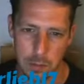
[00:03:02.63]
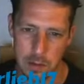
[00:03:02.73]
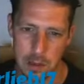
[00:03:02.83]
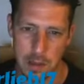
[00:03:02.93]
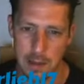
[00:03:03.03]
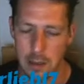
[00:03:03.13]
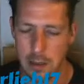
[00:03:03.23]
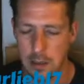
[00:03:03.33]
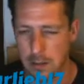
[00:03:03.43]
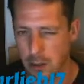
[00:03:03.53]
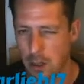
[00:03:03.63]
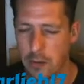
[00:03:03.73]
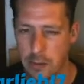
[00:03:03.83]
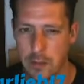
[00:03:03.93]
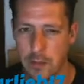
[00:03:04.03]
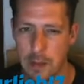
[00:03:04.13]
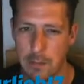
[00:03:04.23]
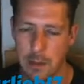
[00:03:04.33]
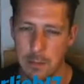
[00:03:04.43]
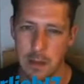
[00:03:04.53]
percentages, chances for
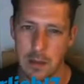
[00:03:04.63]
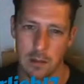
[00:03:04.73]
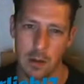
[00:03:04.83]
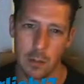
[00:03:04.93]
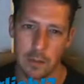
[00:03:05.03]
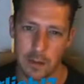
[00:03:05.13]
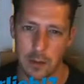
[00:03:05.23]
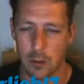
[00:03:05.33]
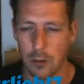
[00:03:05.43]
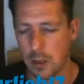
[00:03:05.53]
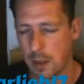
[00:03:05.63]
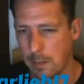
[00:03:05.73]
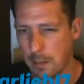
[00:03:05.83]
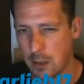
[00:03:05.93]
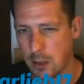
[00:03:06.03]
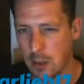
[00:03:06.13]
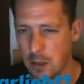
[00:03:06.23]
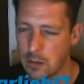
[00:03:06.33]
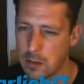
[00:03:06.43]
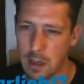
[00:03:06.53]
them to miss. So along with your dodge and their miss
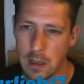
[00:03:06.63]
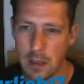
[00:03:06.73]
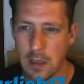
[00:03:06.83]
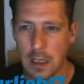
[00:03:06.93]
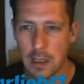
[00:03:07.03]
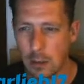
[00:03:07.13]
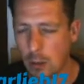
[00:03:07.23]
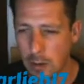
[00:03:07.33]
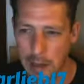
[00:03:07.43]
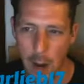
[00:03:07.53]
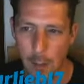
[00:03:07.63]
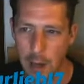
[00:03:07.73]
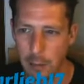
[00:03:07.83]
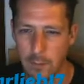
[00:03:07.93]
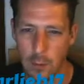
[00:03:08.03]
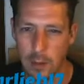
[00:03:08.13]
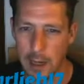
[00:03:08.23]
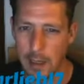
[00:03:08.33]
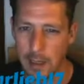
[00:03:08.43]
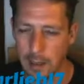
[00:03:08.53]
chance, you could get away with not
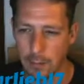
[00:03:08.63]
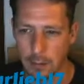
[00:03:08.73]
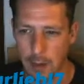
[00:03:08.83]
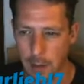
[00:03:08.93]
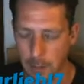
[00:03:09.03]
getting hit for a couple